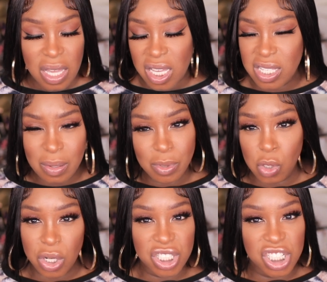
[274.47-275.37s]
It's some
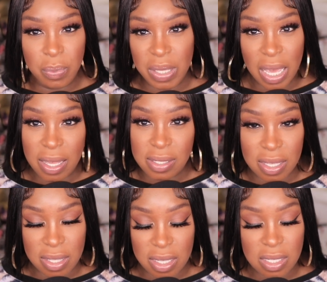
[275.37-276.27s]
sort of GPS
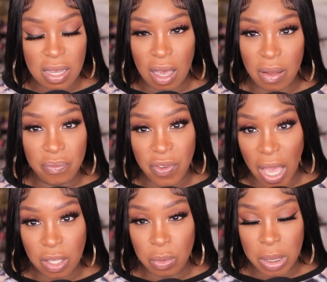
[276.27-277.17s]
in this um,
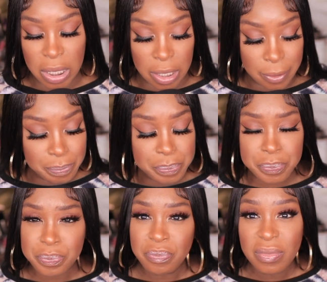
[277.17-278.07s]
vacuum cleaner.
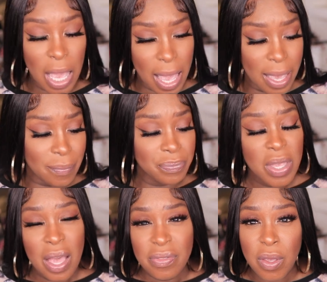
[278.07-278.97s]
And
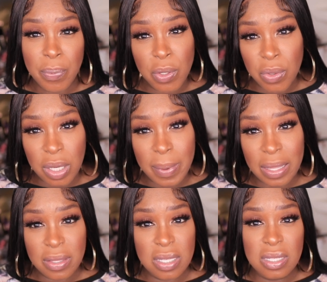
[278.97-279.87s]
the beauty
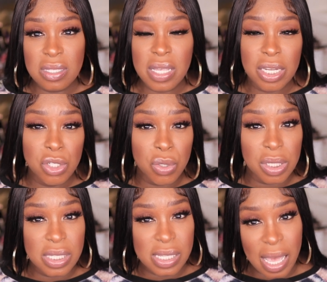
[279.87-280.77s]
about this is that you
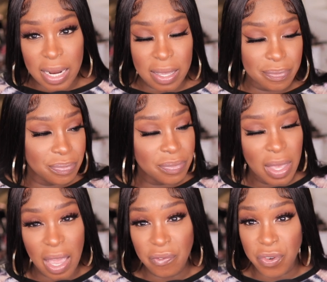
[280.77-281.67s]
could set it
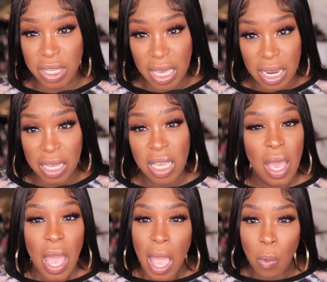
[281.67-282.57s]
and forget it.
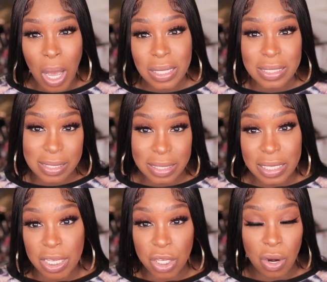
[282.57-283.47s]
And while it's
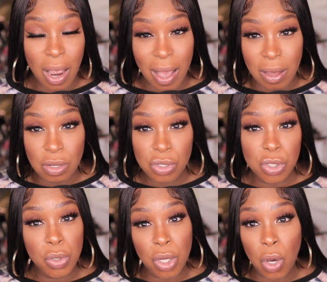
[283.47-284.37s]
cleaning your house,
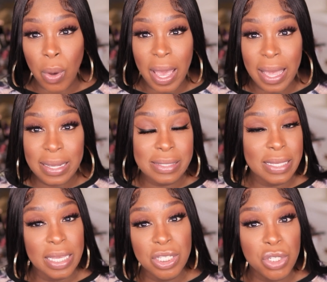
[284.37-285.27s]
you could go ahead and
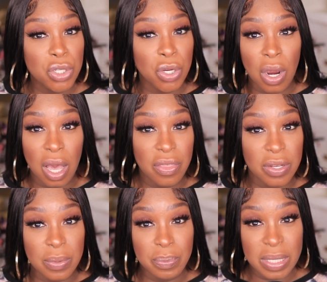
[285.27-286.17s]
tend to your
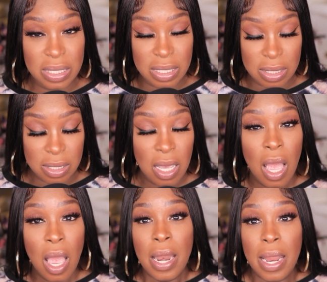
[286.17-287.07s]
other business.
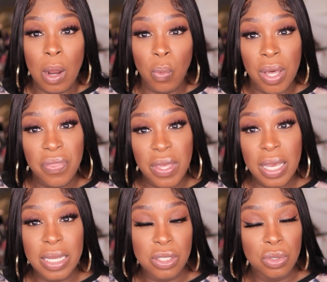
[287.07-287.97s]
And one
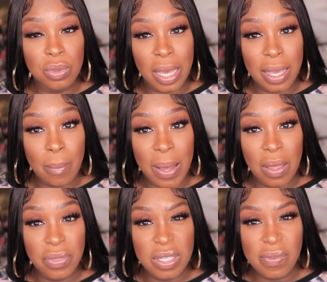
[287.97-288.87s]
thing I do like
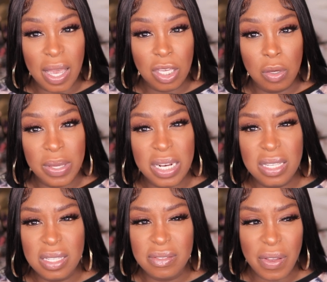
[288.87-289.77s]
about this vacuum, it
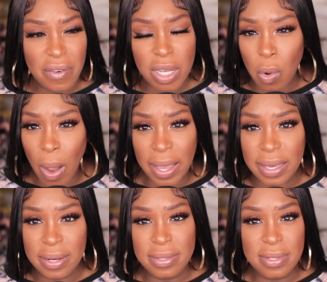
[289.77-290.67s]
is very
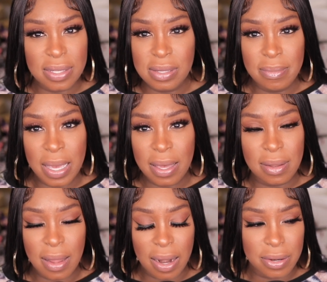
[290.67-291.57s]
quiet. It doesn't make a
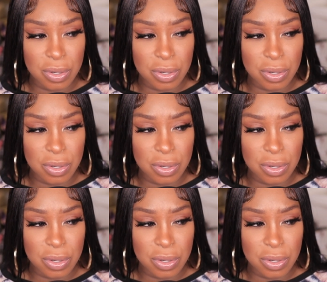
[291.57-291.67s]
lot of